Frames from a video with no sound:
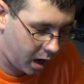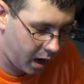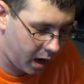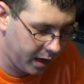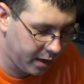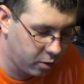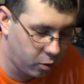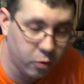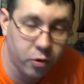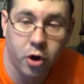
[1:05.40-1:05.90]

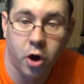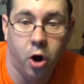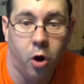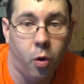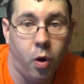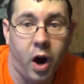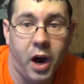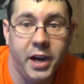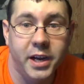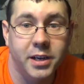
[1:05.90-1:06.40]
don't
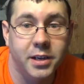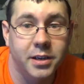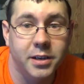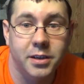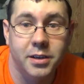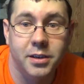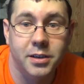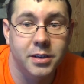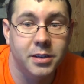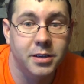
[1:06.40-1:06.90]
know.
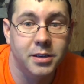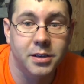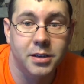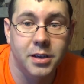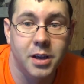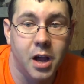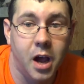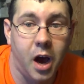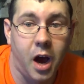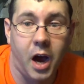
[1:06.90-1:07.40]

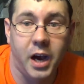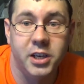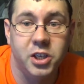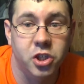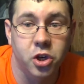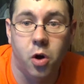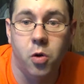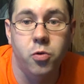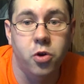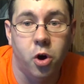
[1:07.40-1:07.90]
I
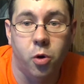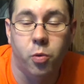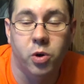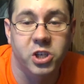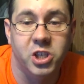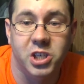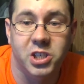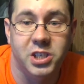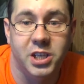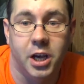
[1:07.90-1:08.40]
don't know
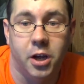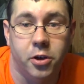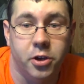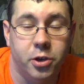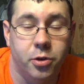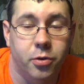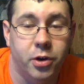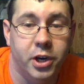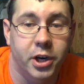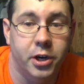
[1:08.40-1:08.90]
what to tell
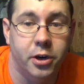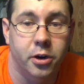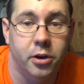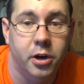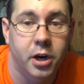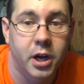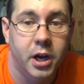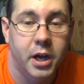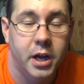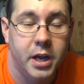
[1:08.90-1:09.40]
you here,
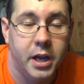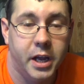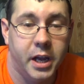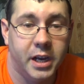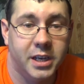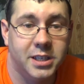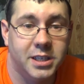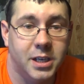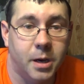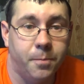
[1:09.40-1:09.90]

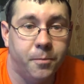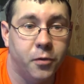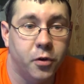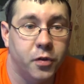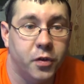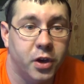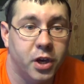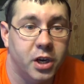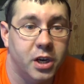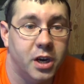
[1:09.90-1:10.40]
except for
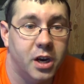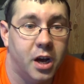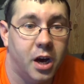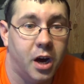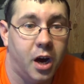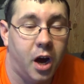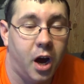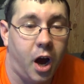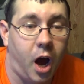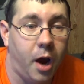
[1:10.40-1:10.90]
that
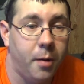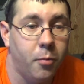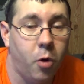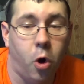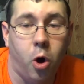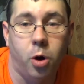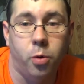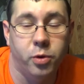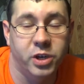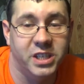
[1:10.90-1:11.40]
I'm
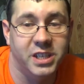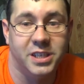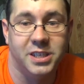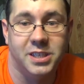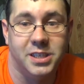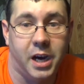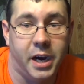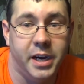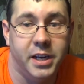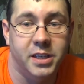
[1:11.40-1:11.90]
always
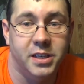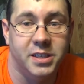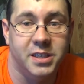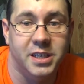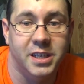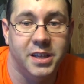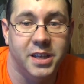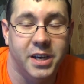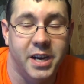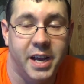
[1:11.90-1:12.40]
excited to
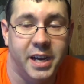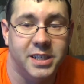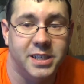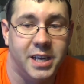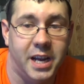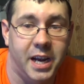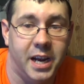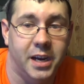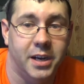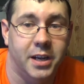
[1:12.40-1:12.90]
see the next
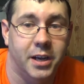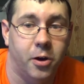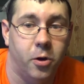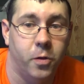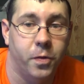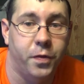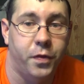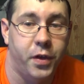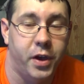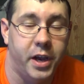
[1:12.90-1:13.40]

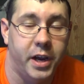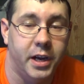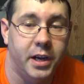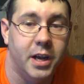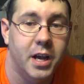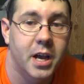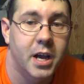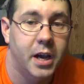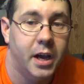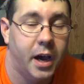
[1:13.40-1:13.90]
handheld thing.
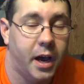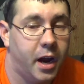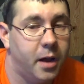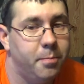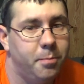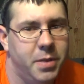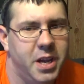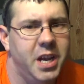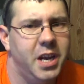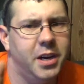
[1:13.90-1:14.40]
And I
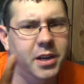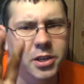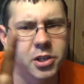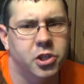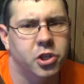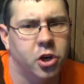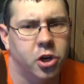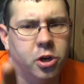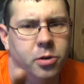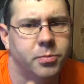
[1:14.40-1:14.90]
mean in
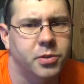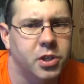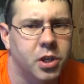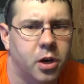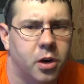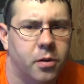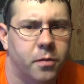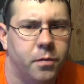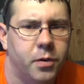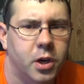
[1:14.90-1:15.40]
terms
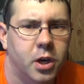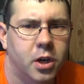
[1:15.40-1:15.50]
of